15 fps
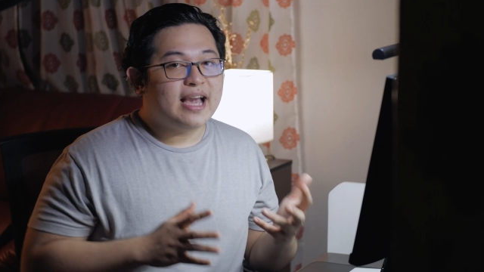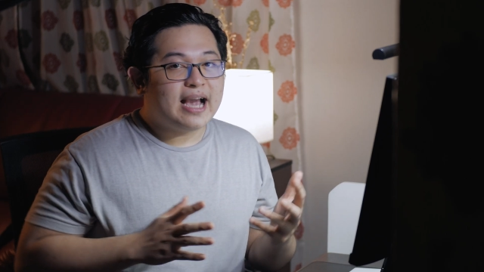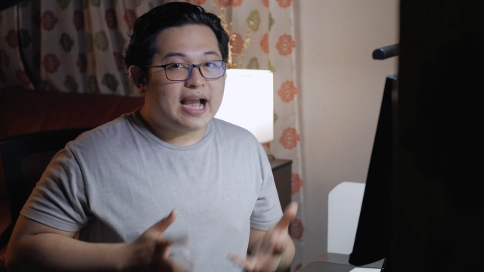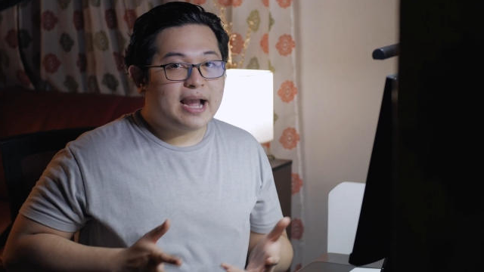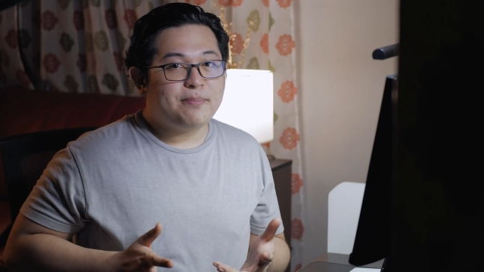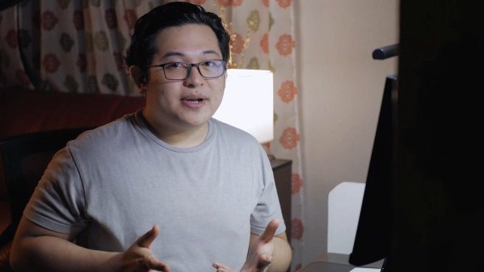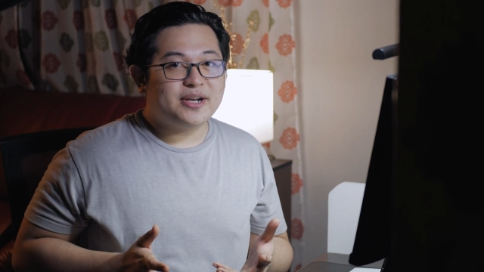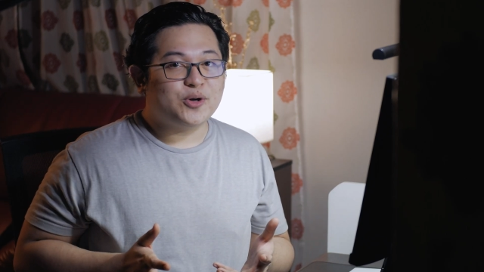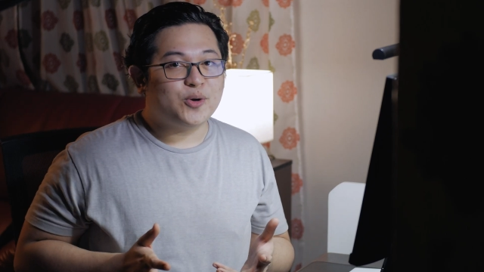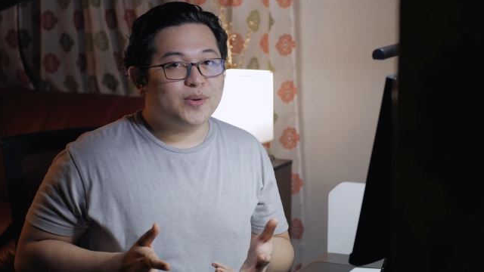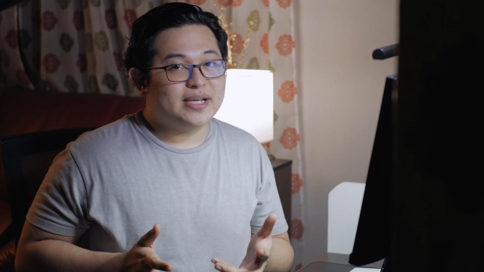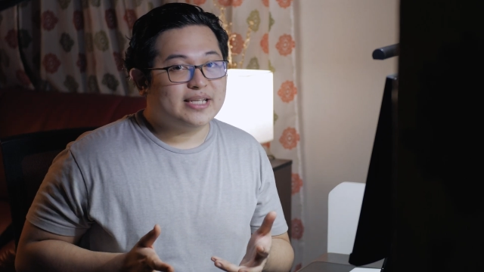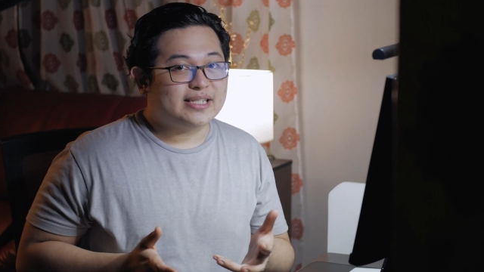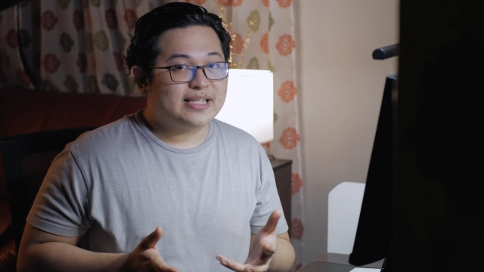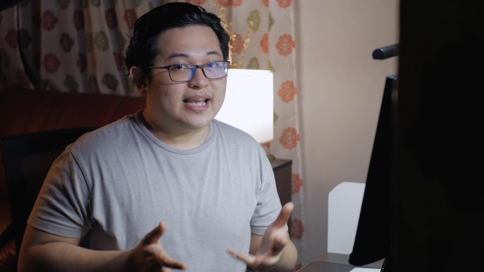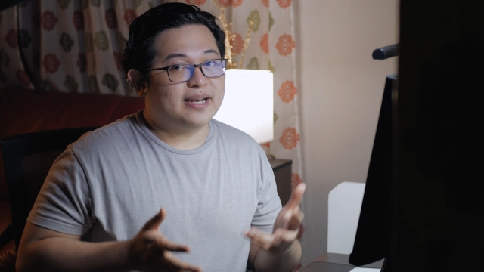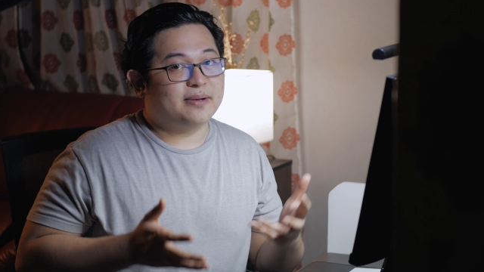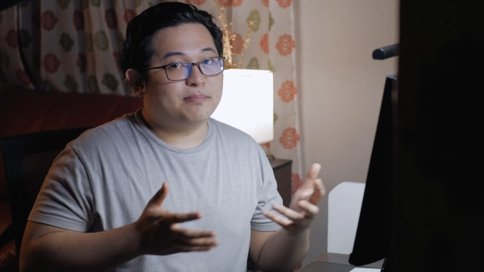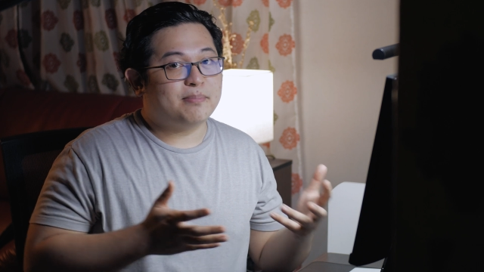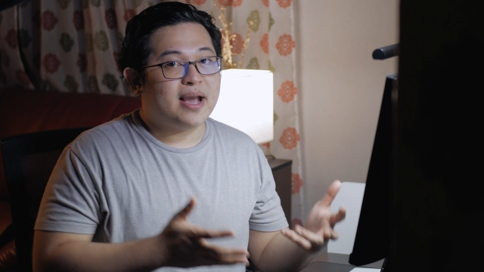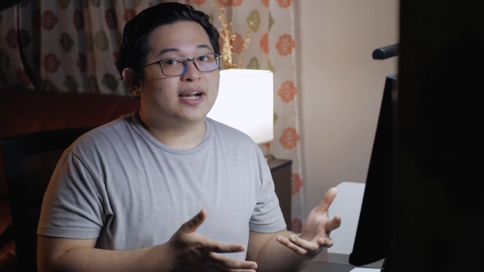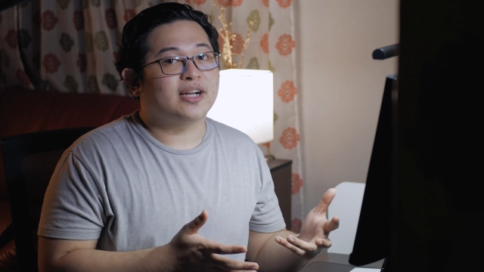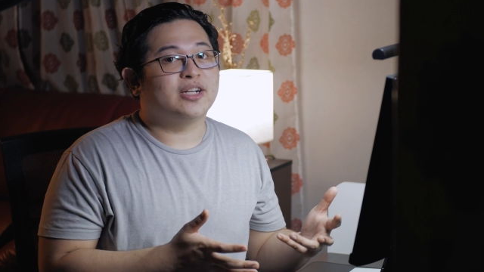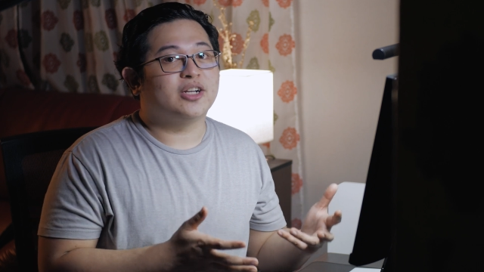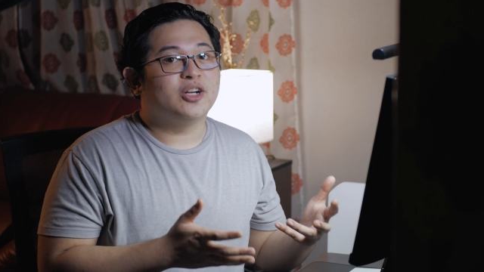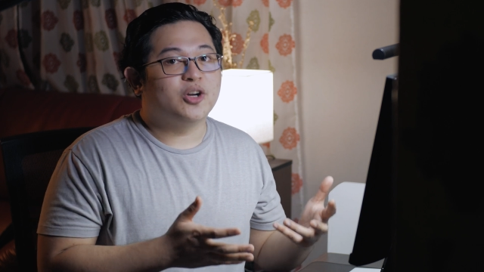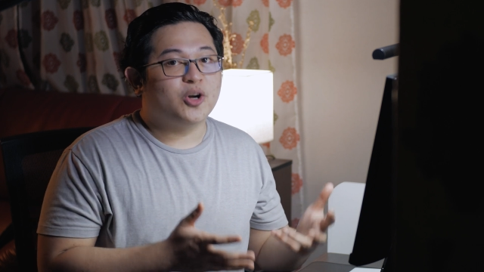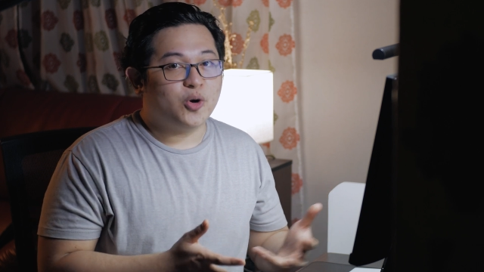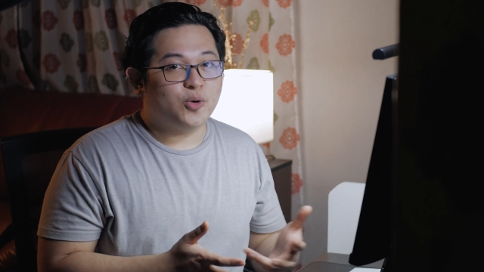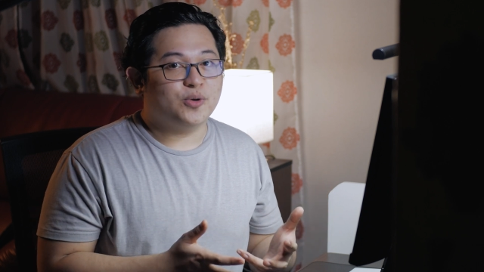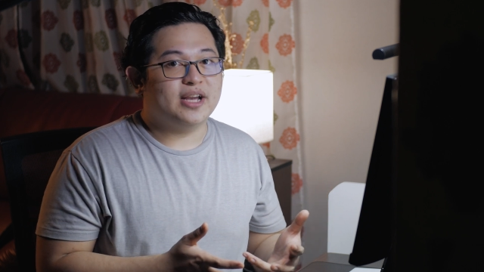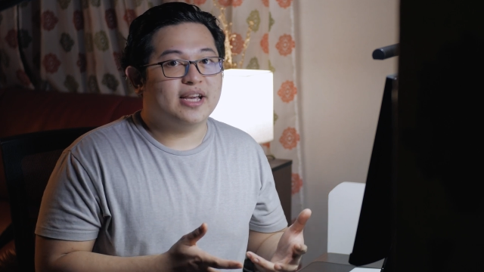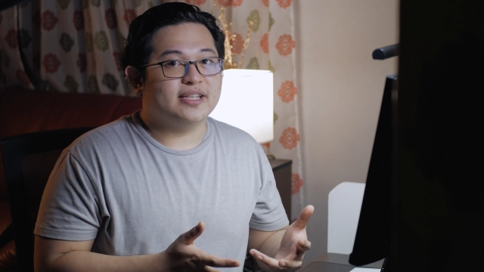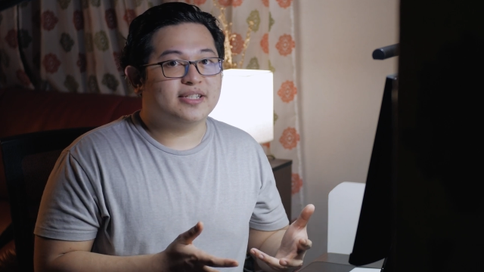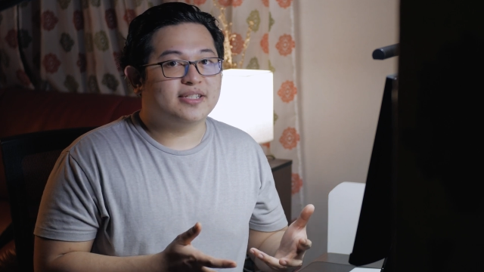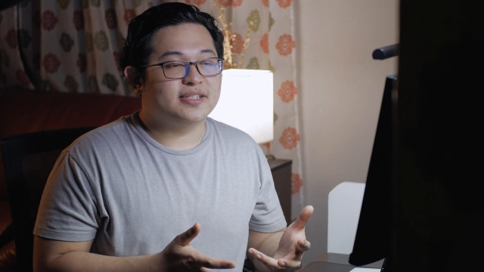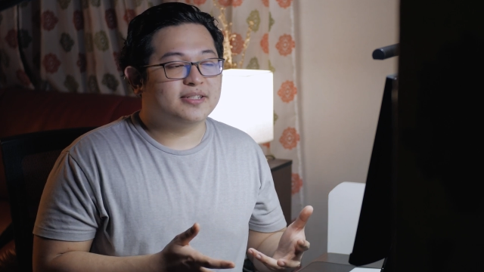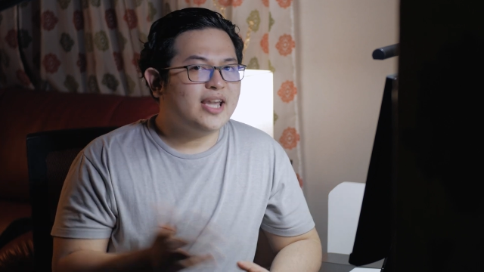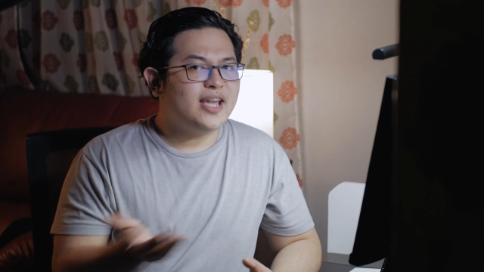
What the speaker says: iPadOS, and Mac OS.